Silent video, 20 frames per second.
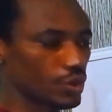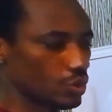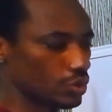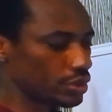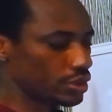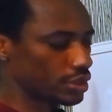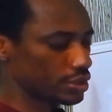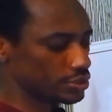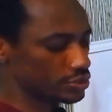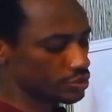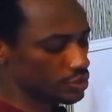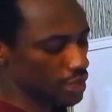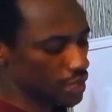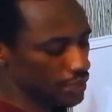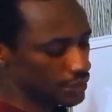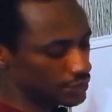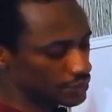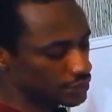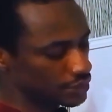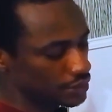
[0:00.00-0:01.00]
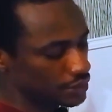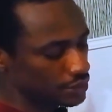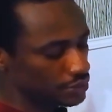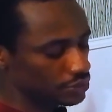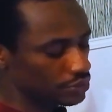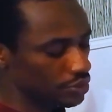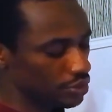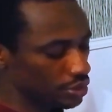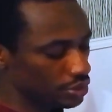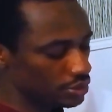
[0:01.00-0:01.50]
Okay, so I
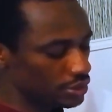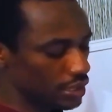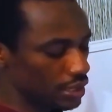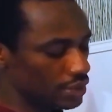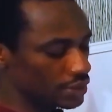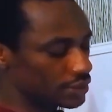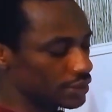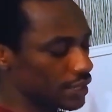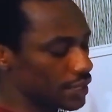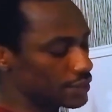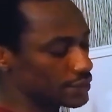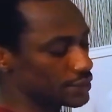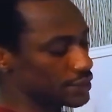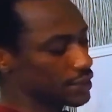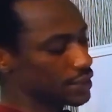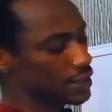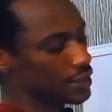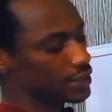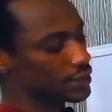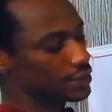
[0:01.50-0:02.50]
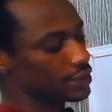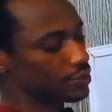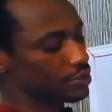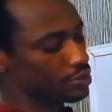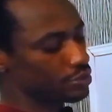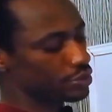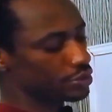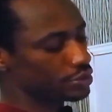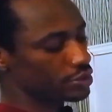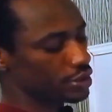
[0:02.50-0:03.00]
know now that the
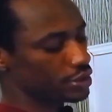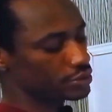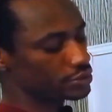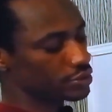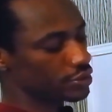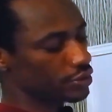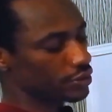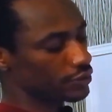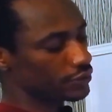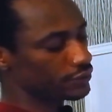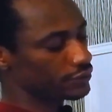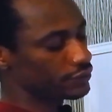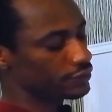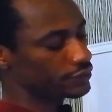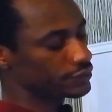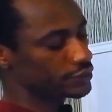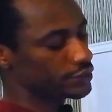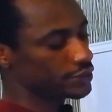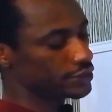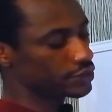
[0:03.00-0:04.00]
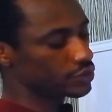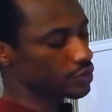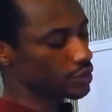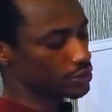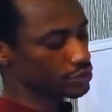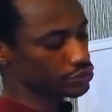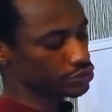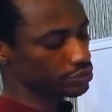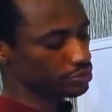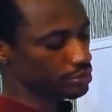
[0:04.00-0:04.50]
product of this
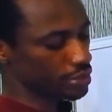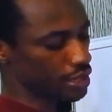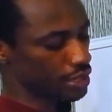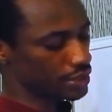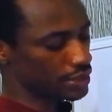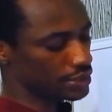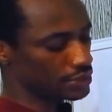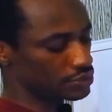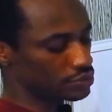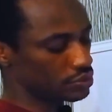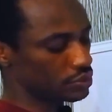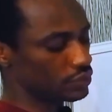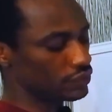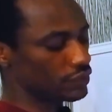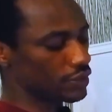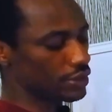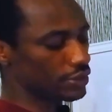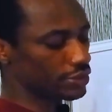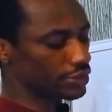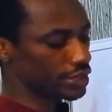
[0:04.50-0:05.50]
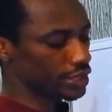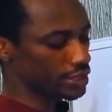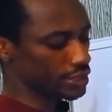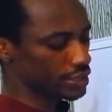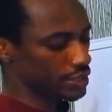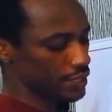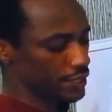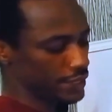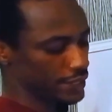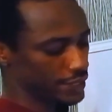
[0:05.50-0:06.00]
question mark and 2 over
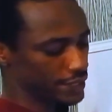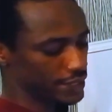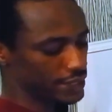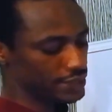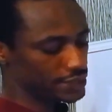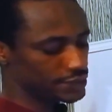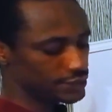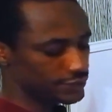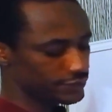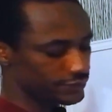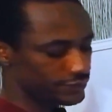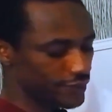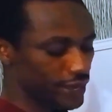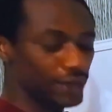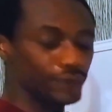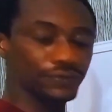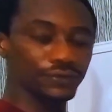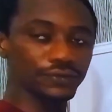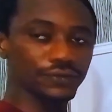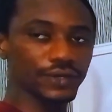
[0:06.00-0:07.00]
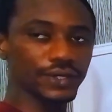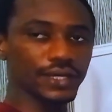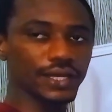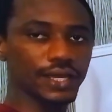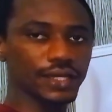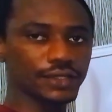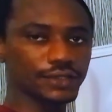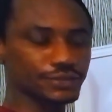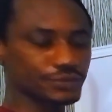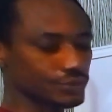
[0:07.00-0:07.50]
3 is 5 over
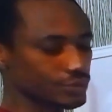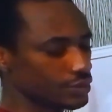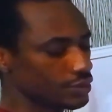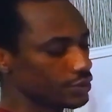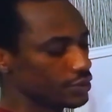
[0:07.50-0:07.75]
9.